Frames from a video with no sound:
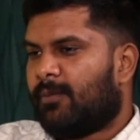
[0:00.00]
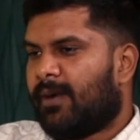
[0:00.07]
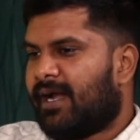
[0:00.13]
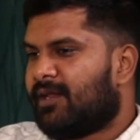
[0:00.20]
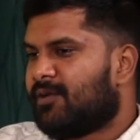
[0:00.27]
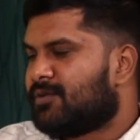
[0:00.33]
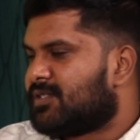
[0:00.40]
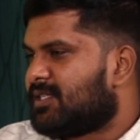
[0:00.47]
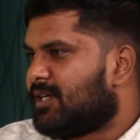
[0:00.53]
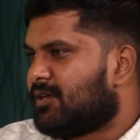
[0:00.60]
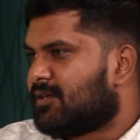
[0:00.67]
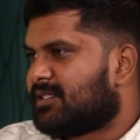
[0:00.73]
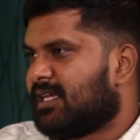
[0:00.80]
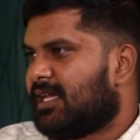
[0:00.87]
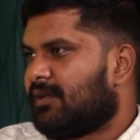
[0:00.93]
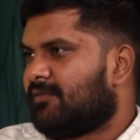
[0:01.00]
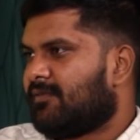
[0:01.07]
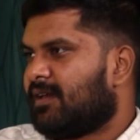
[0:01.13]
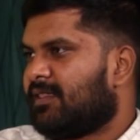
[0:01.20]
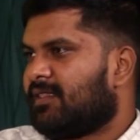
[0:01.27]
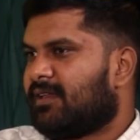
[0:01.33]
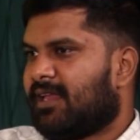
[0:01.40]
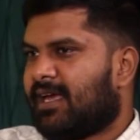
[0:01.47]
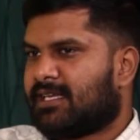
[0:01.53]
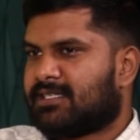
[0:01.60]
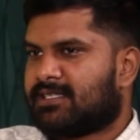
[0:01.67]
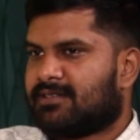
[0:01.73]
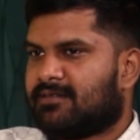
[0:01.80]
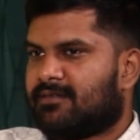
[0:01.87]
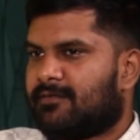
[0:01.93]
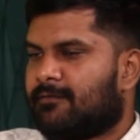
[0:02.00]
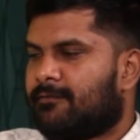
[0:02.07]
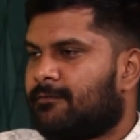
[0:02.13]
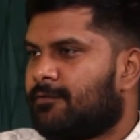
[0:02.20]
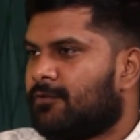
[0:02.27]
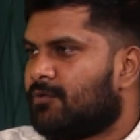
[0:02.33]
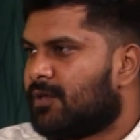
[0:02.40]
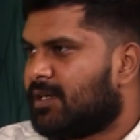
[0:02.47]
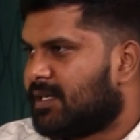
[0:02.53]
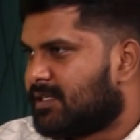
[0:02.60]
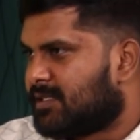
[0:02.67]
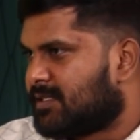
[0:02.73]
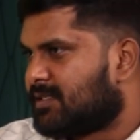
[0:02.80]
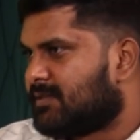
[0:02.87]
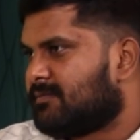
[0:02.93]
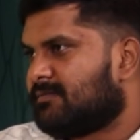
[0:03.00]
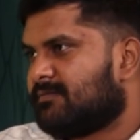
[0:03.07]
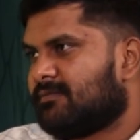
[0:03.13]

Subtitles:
where do you see yourself in the next few years?